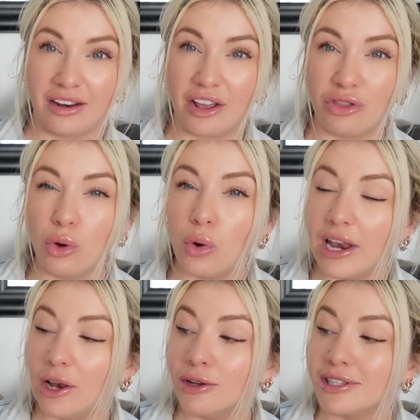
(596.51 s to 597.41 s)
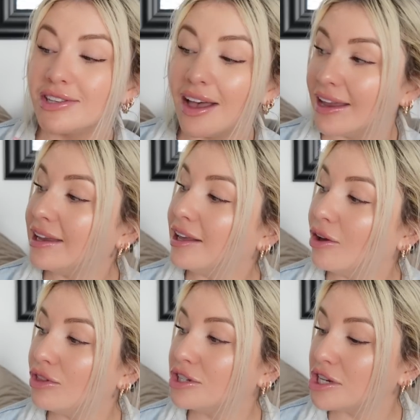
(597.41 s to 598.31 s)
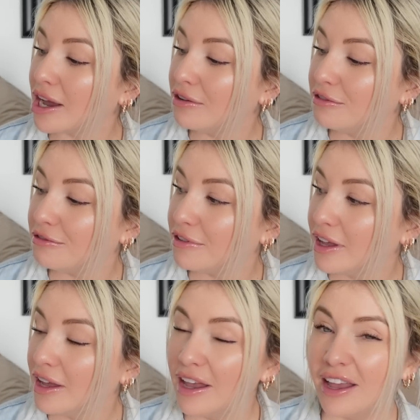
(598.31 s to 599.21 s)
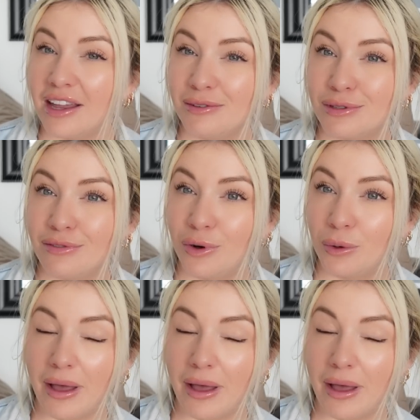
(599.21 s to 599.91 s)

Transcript: and I thought it looked tiny on the shelf, and it was £4.